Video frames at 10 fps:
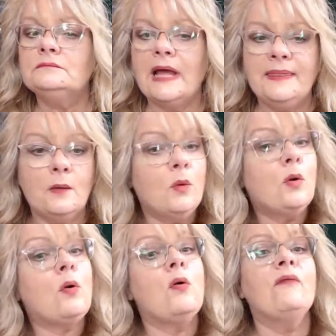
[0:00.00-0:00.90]
And then we'll
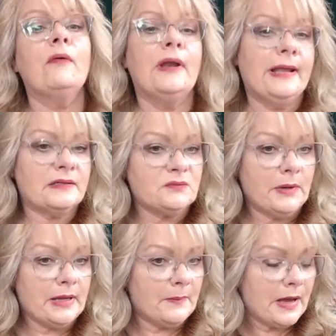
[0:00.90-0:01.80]
go over it next
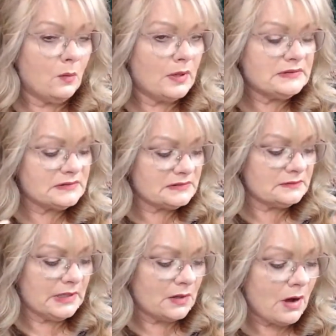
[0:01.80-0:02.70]
week about what's,
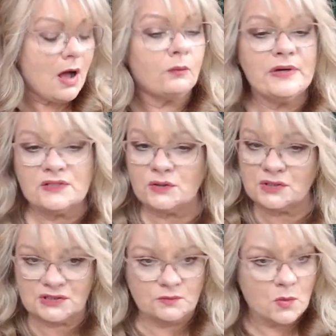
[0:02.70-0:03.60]
I'll research
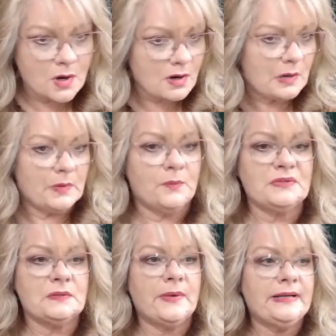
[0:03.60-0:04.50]
it some more. I'll come up
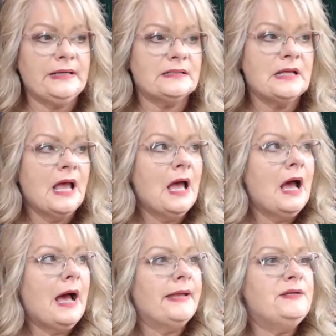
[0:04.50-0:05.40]
with some ideas.
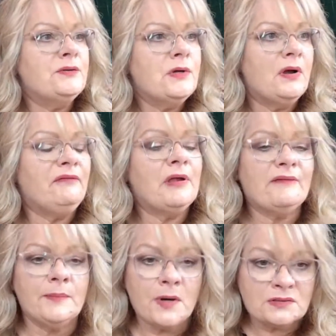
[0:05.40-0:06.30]
I do know if you have
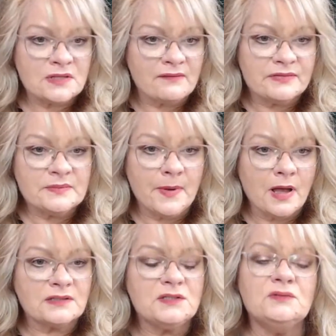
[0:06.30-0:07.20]
a post office
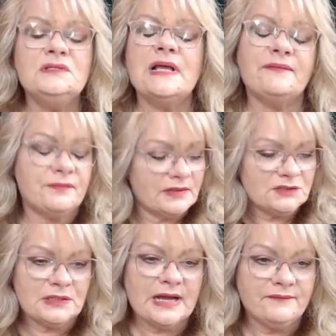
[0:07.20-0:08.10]
box, you definitely
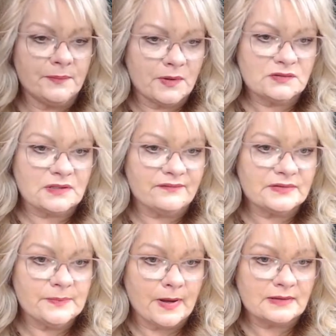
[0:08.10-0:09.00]
should have your post
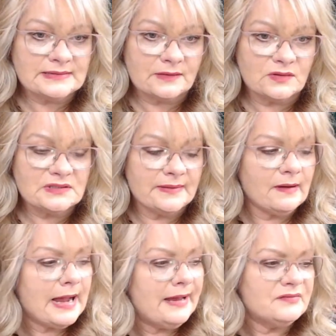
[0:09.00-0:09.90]
office box address in
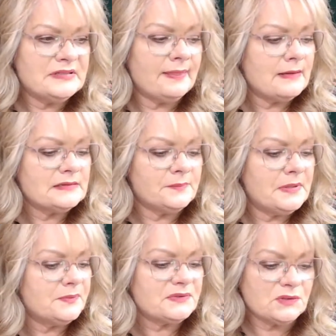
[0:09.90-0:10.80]
there. I have sent things to
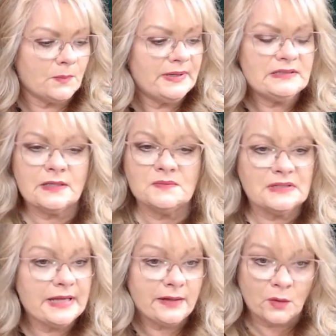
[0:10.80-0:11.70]
people so many times
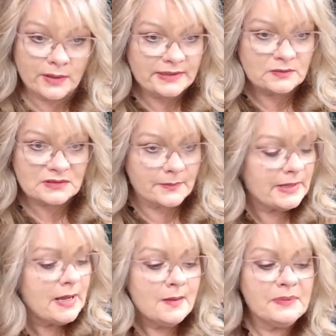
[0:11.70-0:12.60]
that they had no idea it was coming
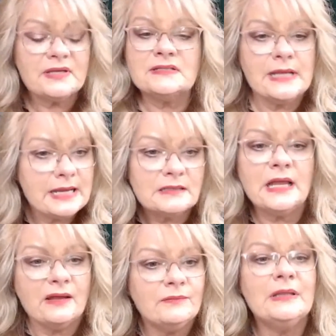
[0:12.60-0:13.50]
because they
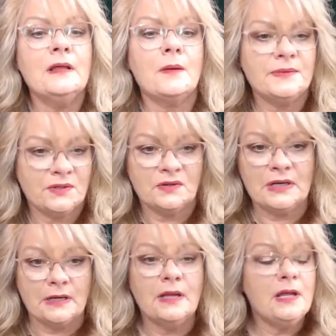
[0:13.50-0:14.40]
gave me the
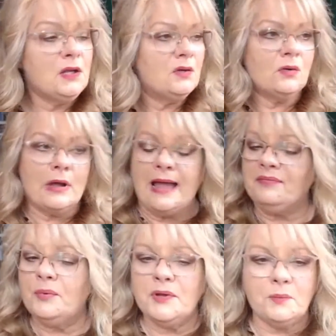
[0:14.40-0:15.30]
opportunity. You don't have
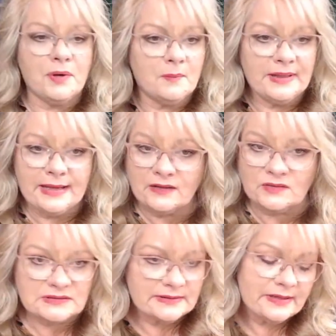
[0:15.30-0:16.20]
to put your public
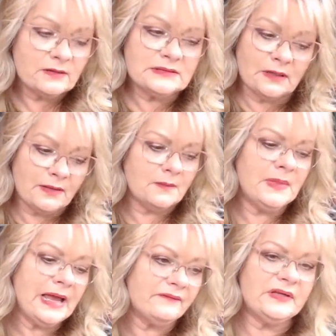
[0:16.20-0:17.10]
address in there. Tell them
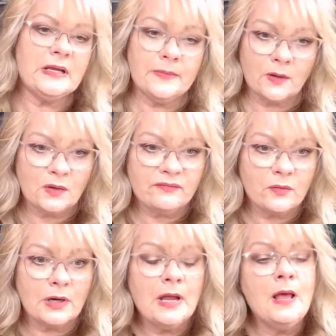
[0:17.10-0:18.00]
they have to email you
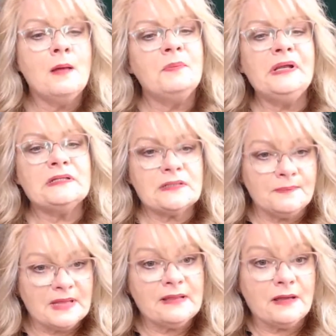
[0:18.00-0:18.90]
for it. But it's
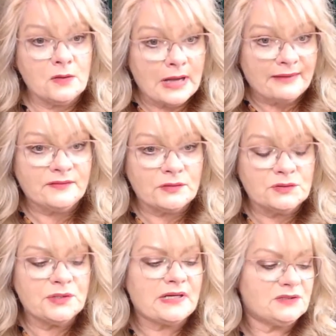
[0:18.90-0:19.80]
something that you have to
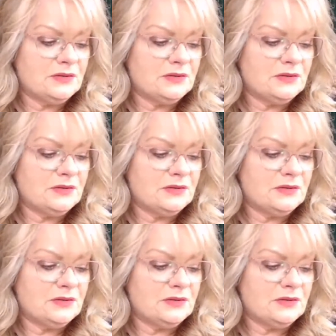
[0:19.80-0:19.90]
address.